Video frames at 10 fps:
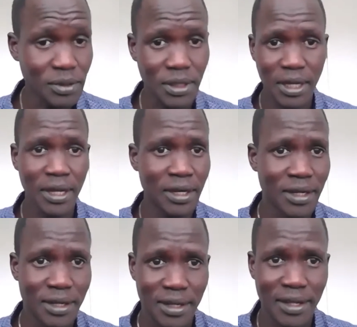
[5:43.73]

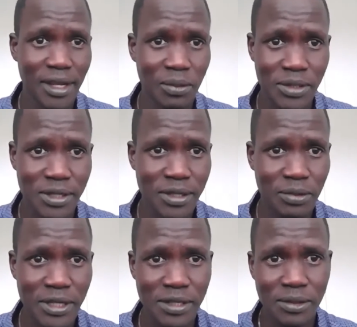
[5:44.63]
and that was it. The
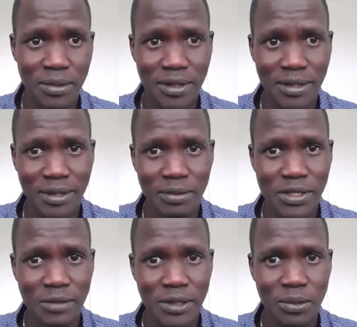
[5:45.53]
rest
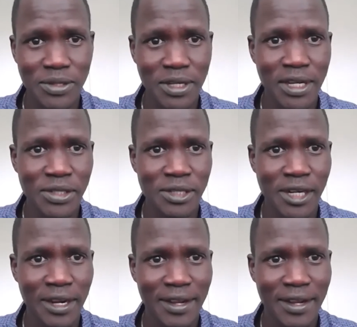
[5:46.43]
of it was a history.